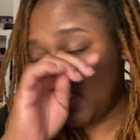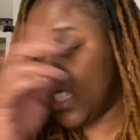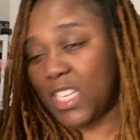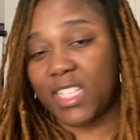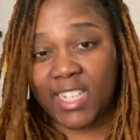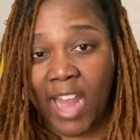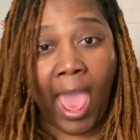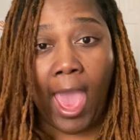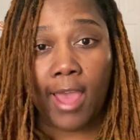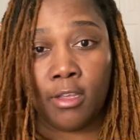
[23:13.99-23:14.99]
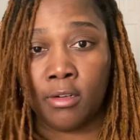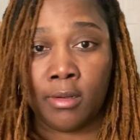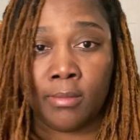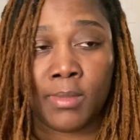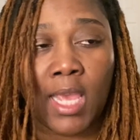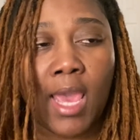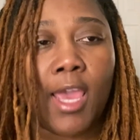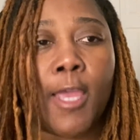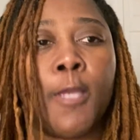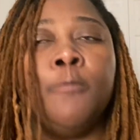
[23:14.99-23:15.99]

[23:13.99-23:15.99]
It's a snack. You know what I'm saying?